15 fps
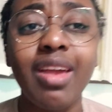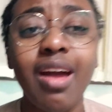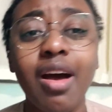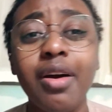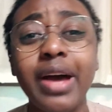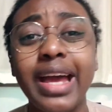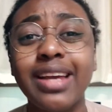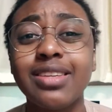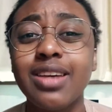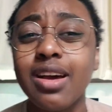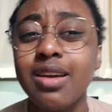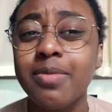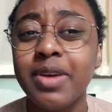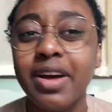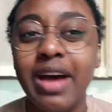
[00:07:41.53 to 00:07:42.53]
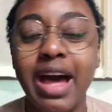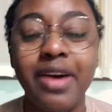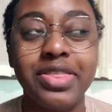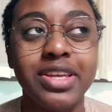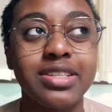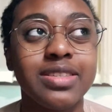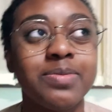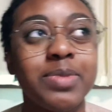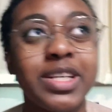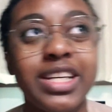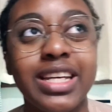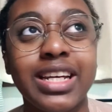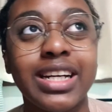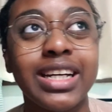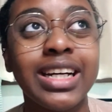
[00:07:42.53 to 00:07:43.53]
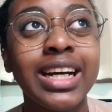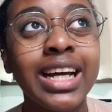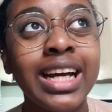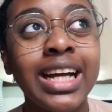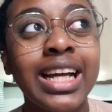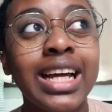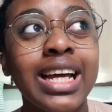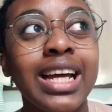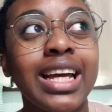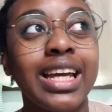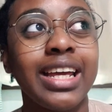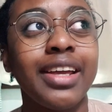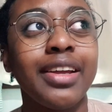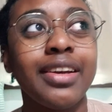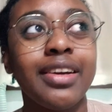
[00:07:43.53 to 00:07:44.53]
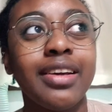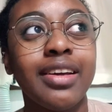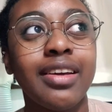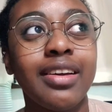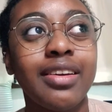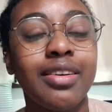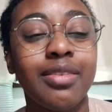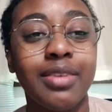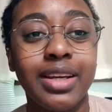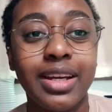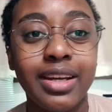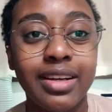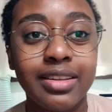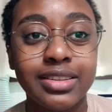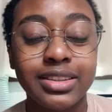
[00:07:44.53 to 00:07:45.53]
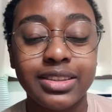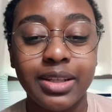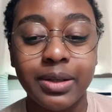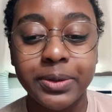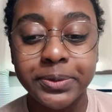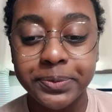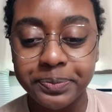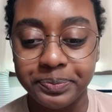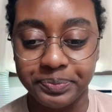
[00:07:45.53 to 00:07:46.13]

I can talk about how things have been here in Korea. So